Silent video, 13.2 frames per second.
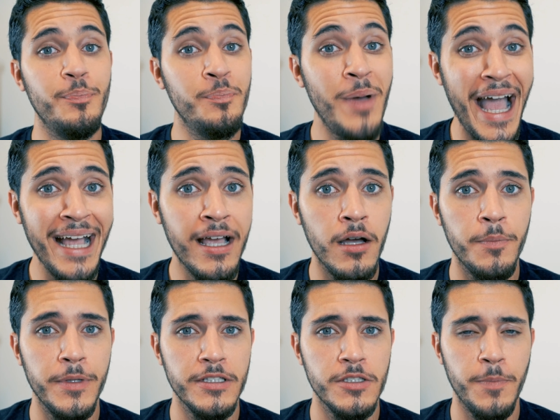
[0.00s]

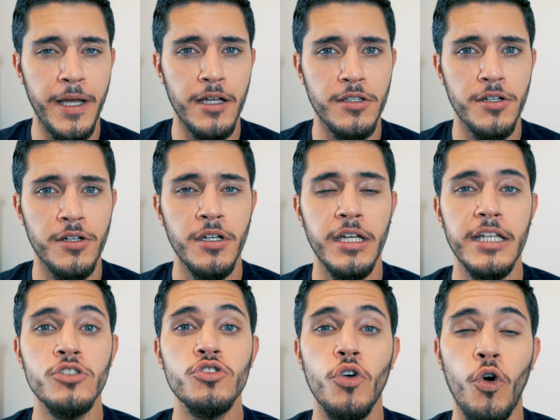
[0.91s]
backup inspector
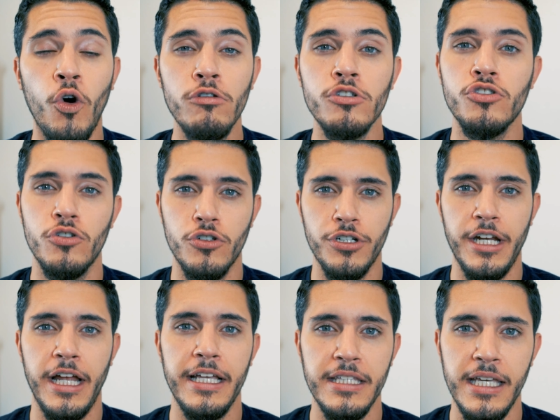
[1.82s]
is also a good
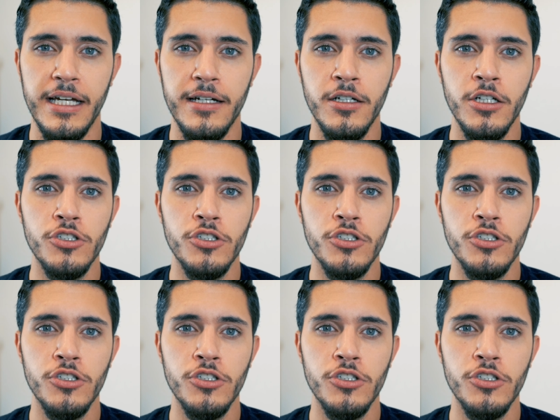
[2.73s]
idea.